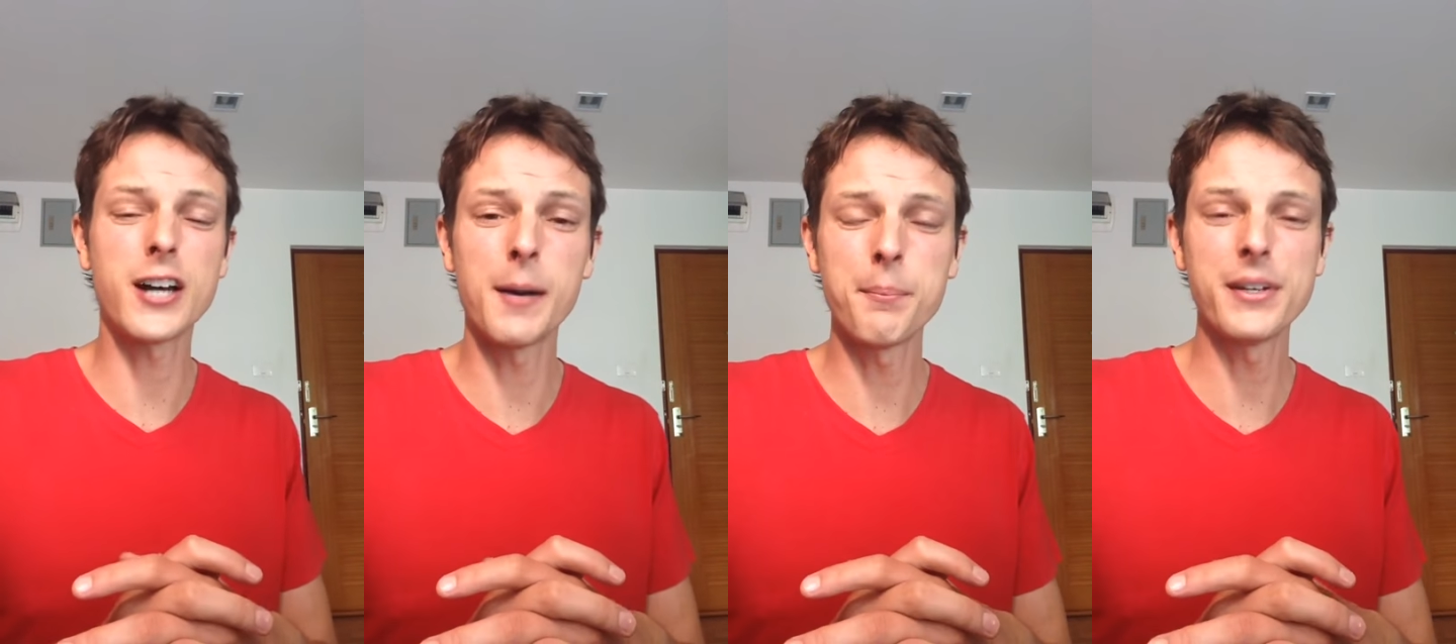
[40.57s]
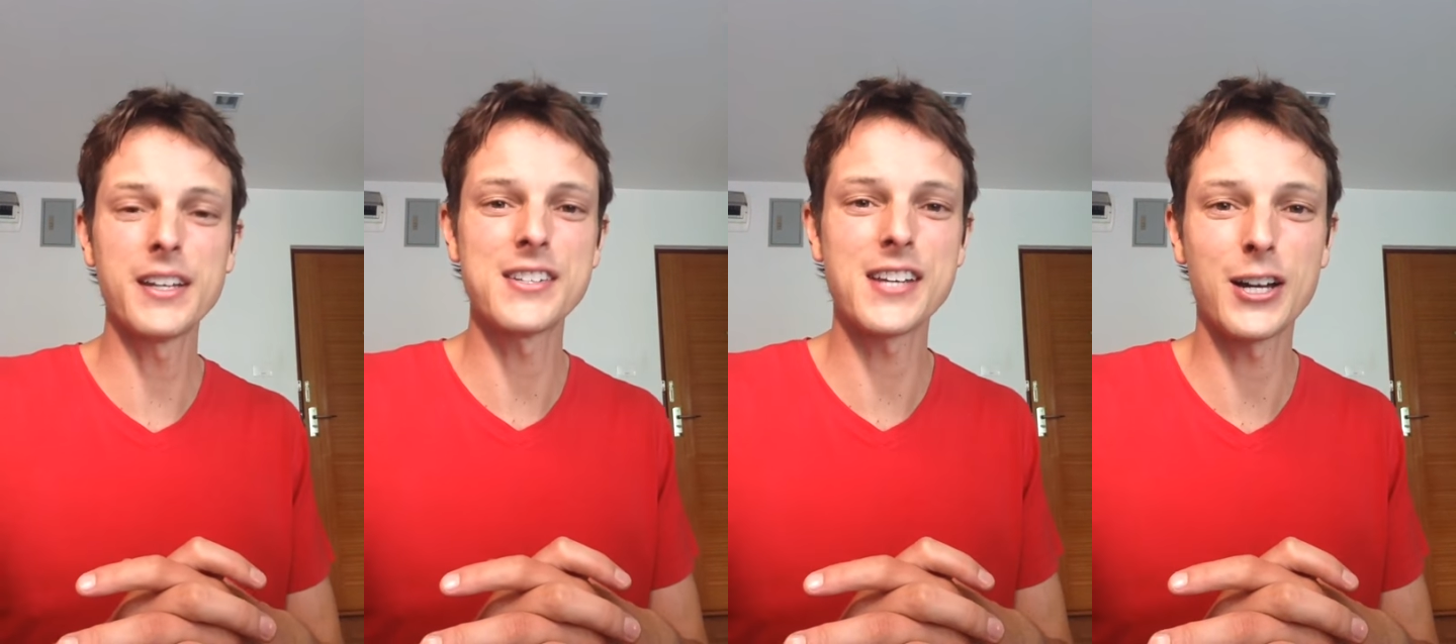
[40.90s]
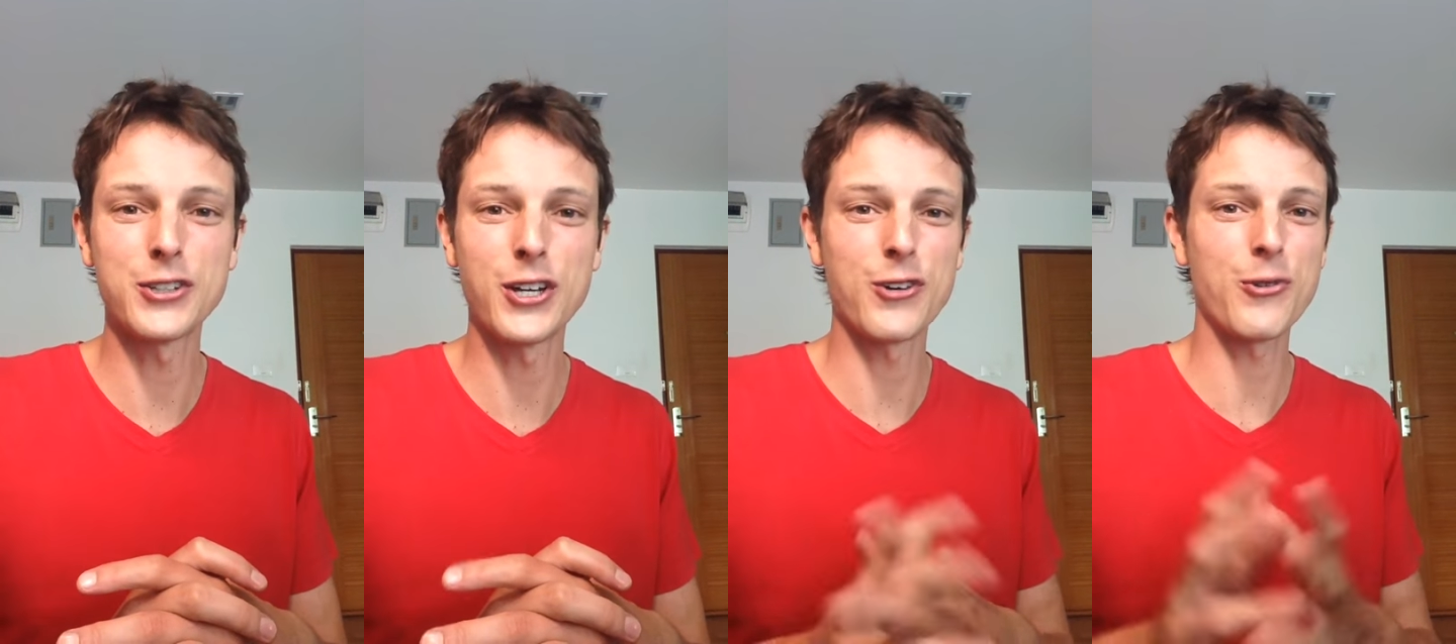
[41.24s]
companies
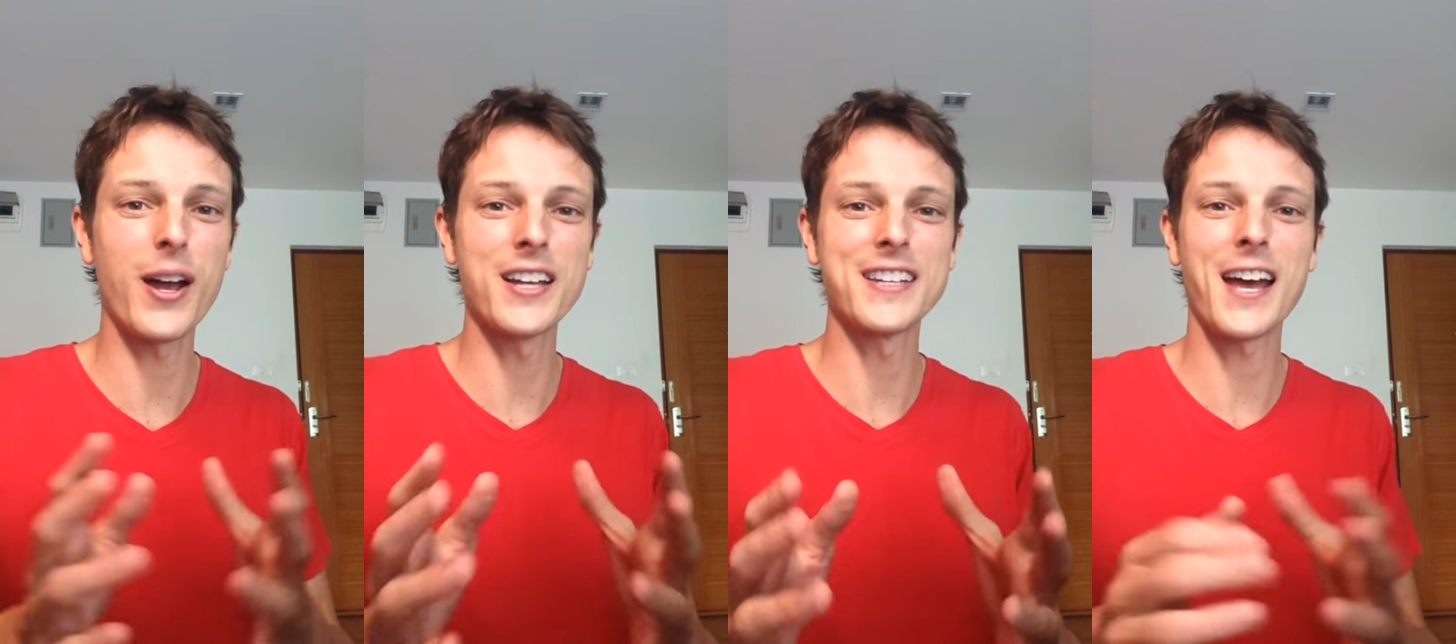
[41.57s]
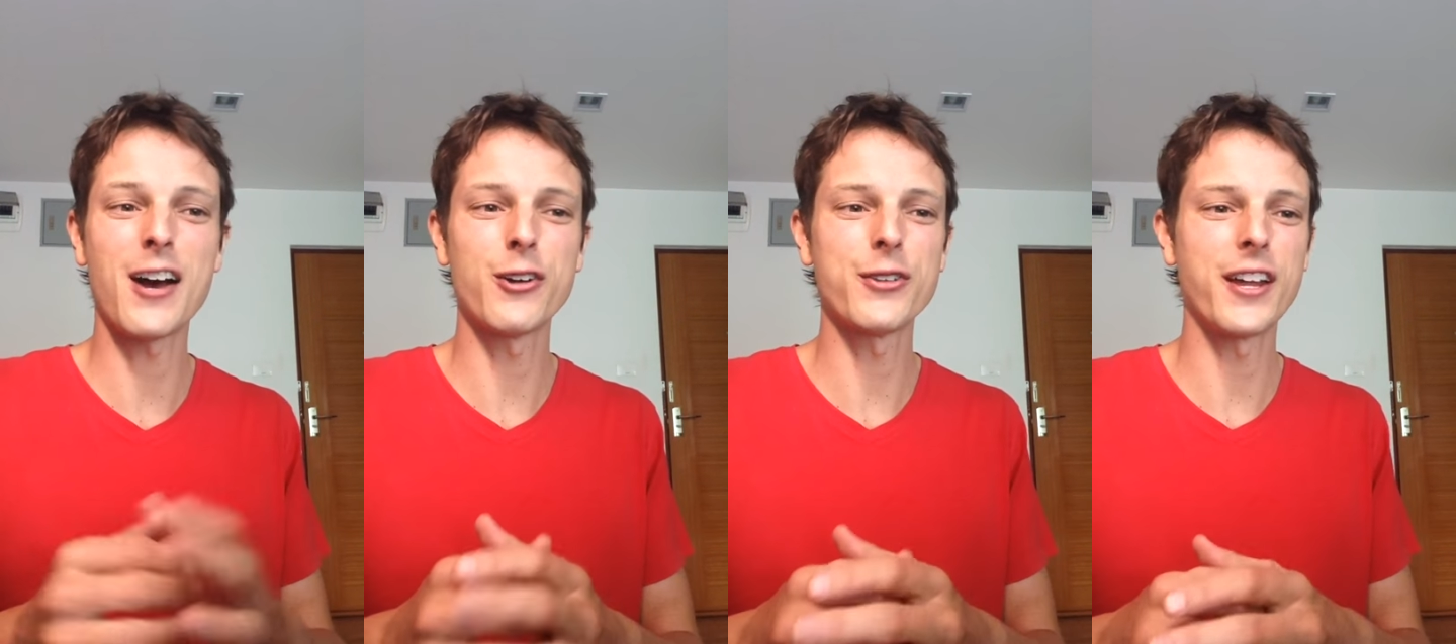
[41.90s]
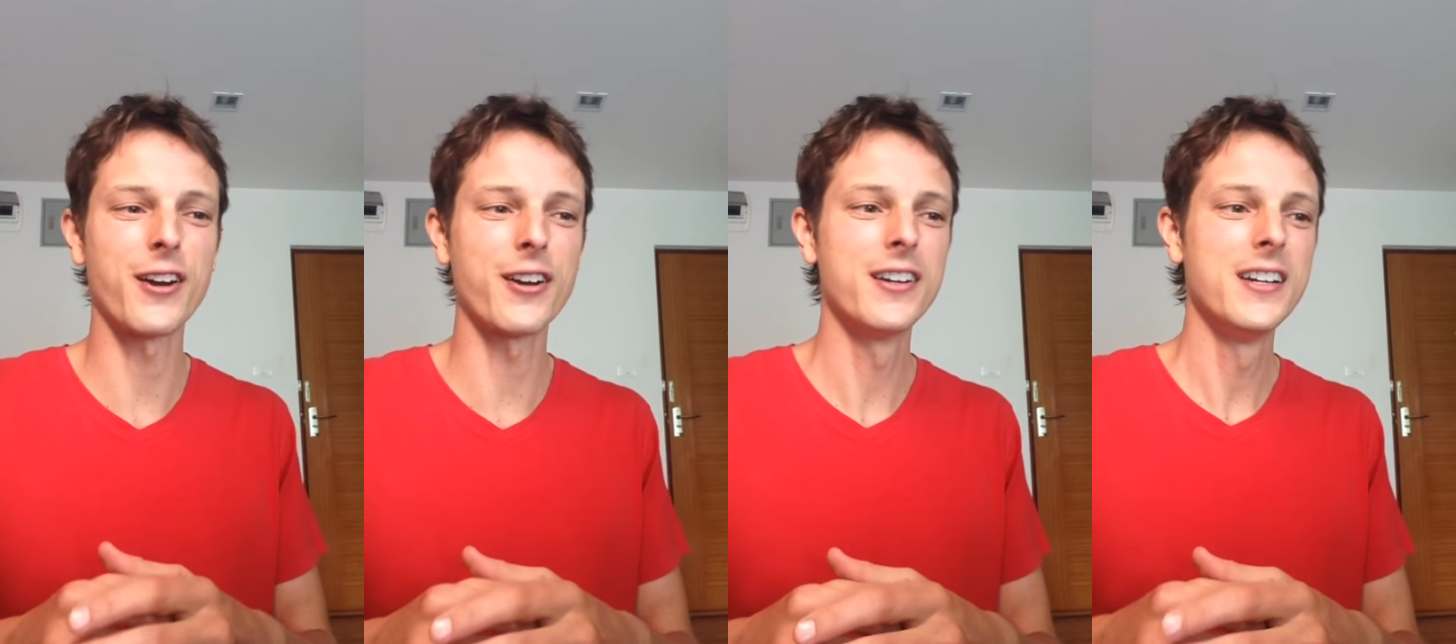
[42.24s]
out there right now that
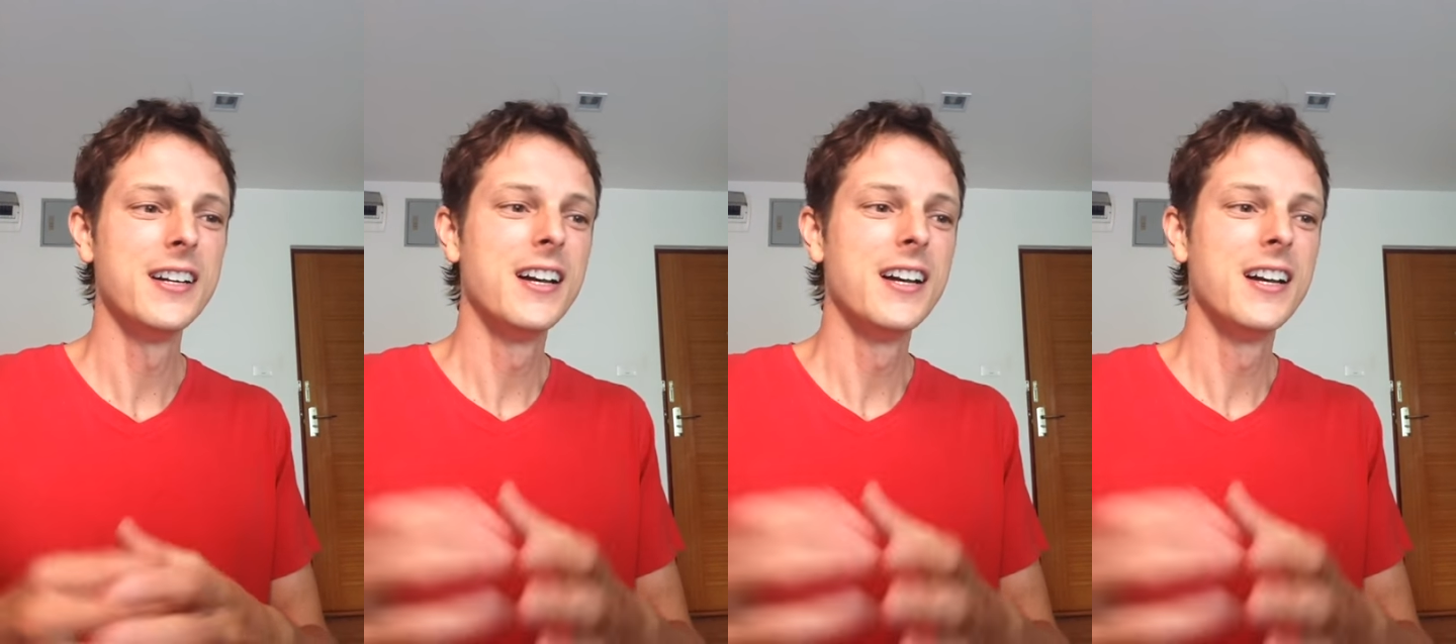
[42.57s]
are